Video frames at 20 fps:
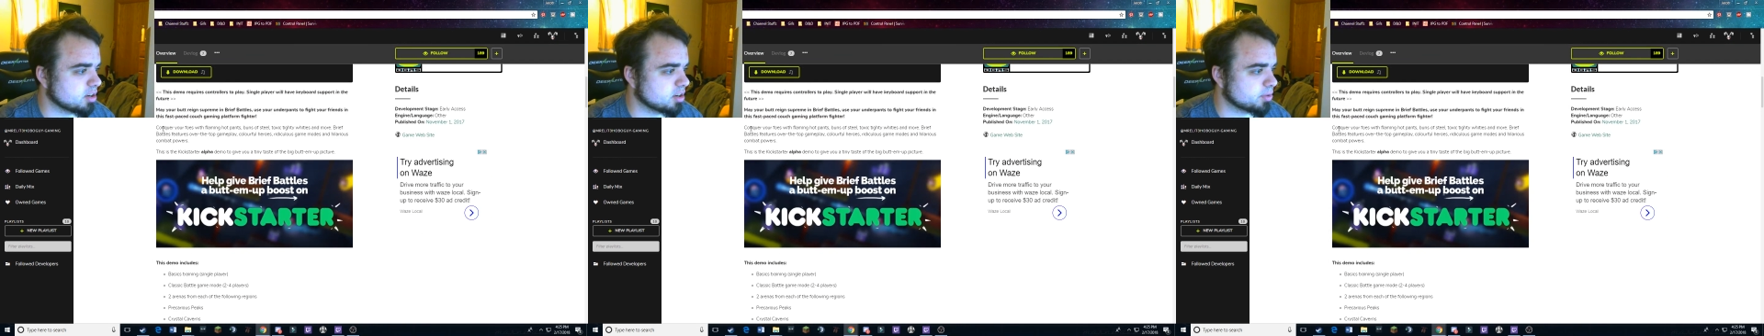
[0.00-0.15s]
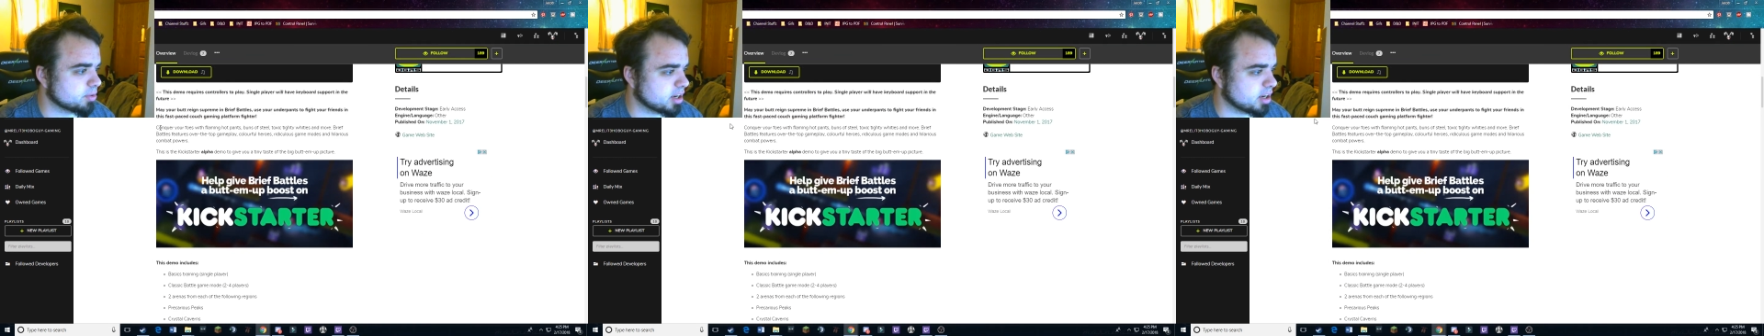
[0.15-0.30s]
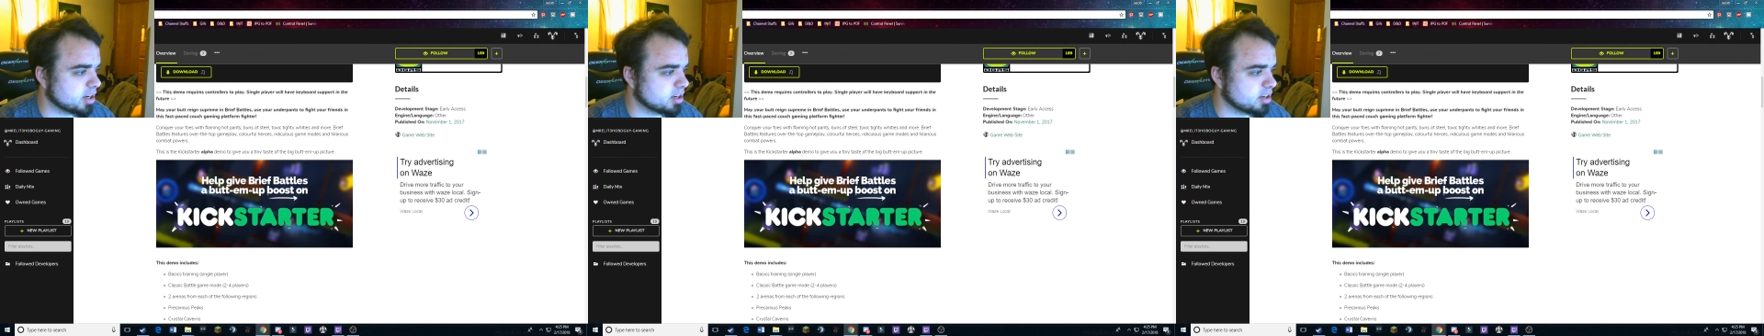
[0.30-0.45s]

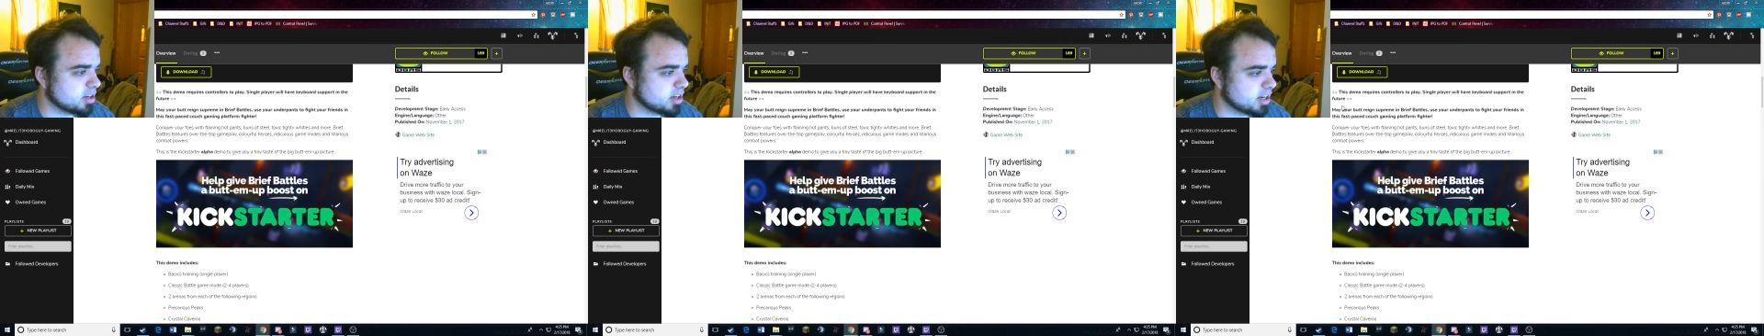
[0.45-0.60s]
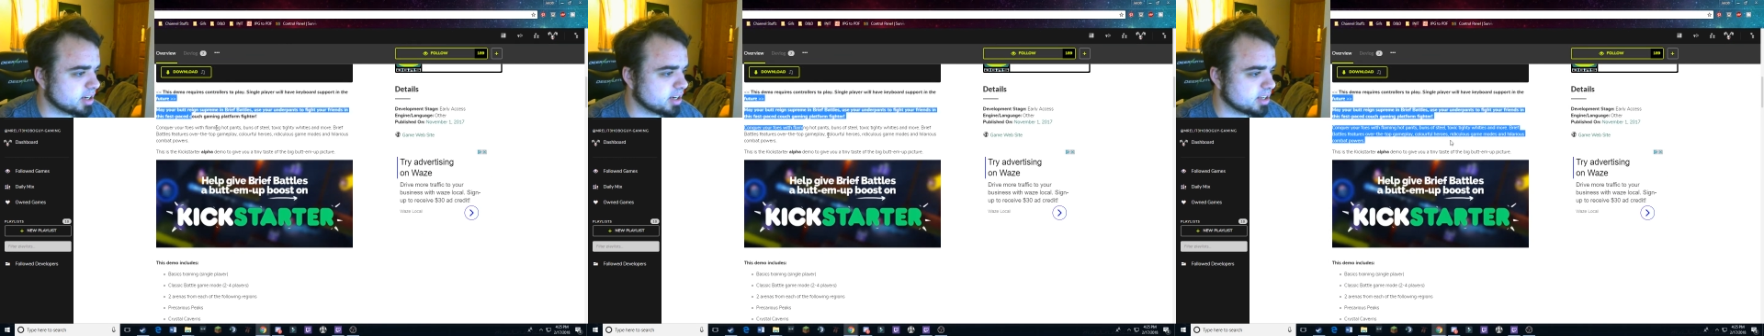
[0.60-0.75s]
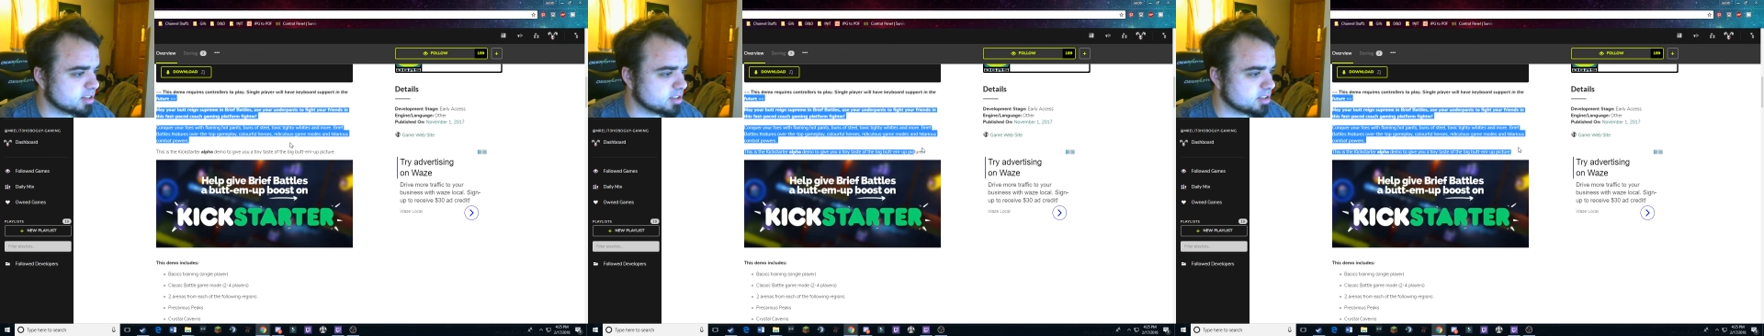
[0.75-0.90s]
okay,
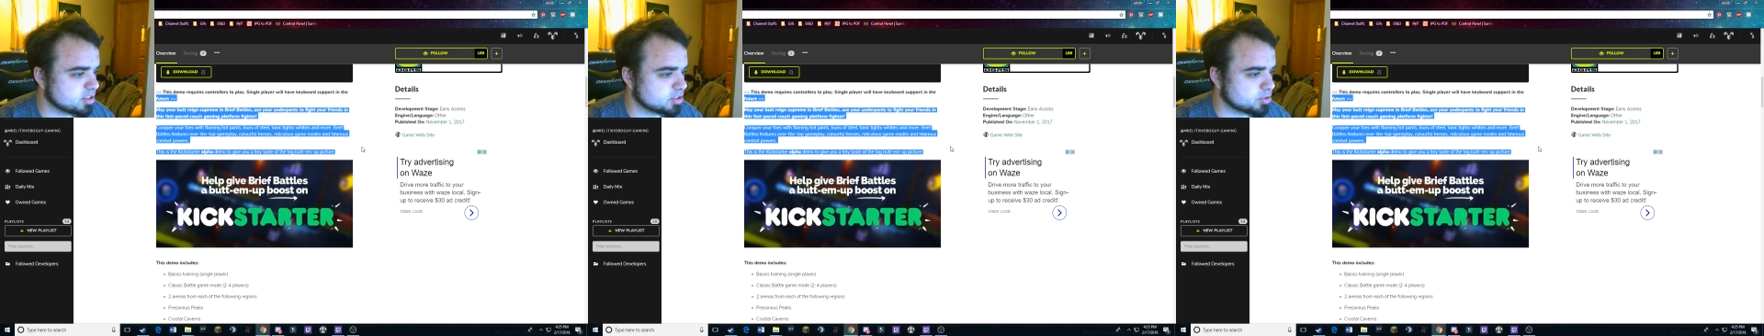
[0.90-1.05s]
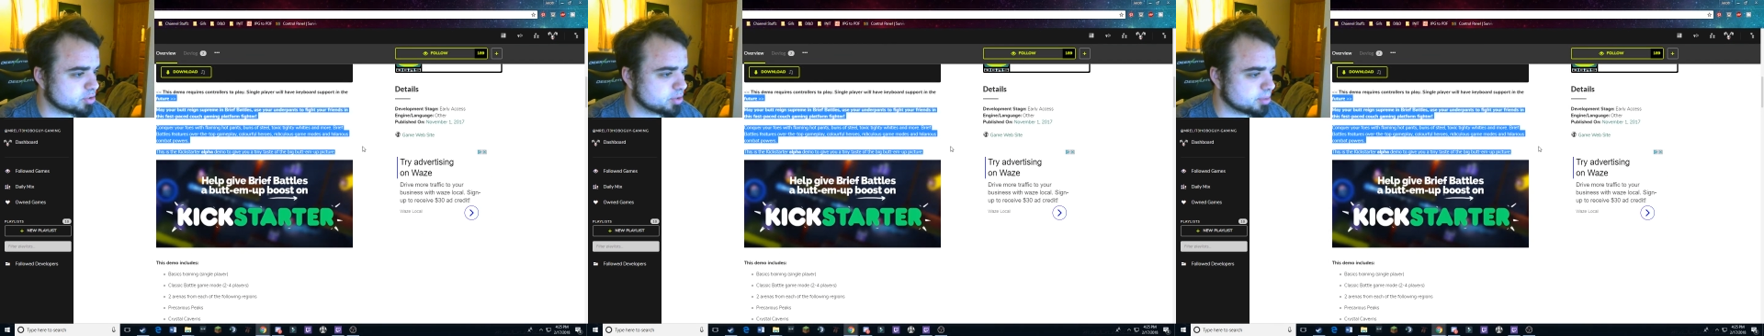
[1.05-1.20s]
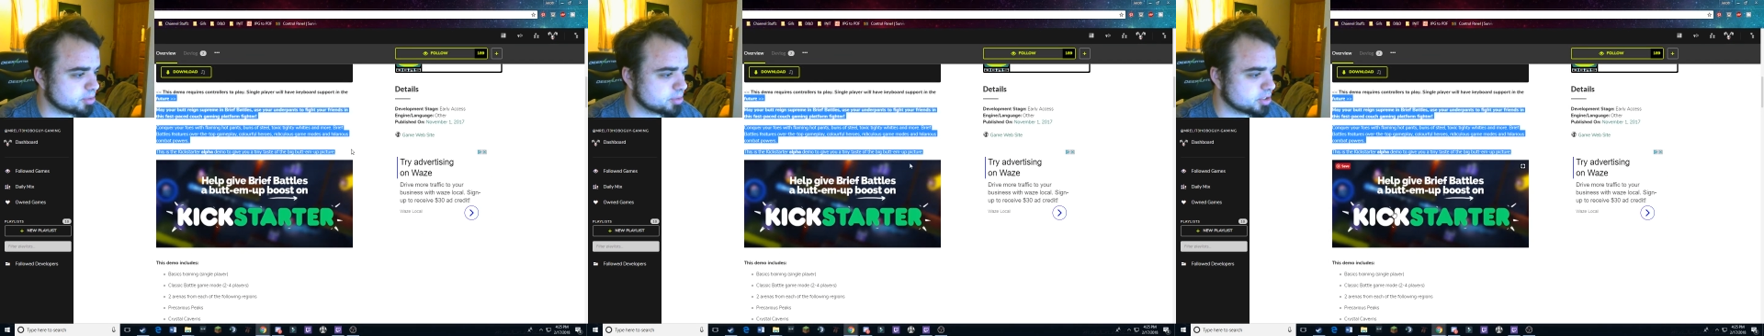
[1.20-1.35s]
I get the
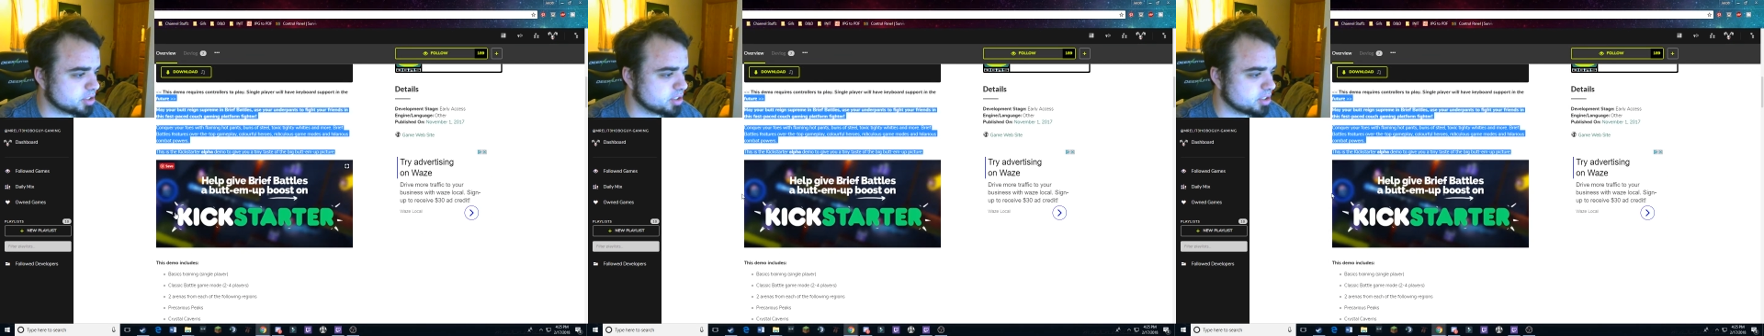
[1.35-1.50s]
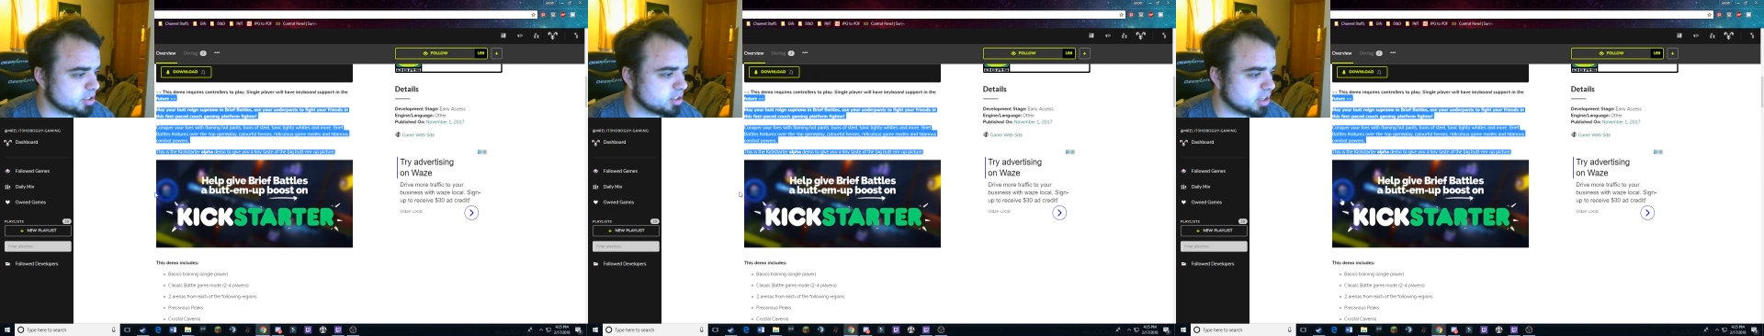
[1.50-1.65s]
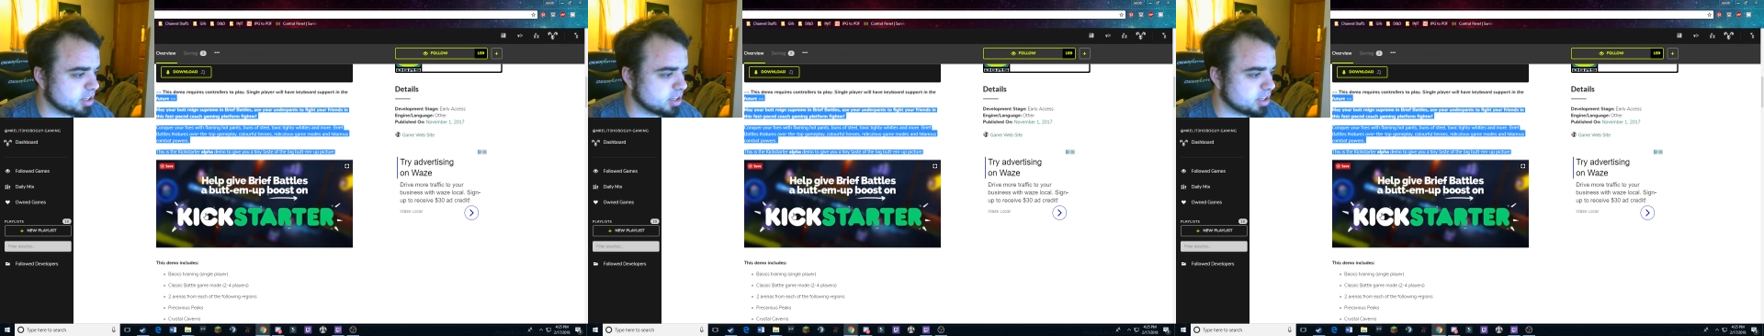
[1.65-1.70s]
description.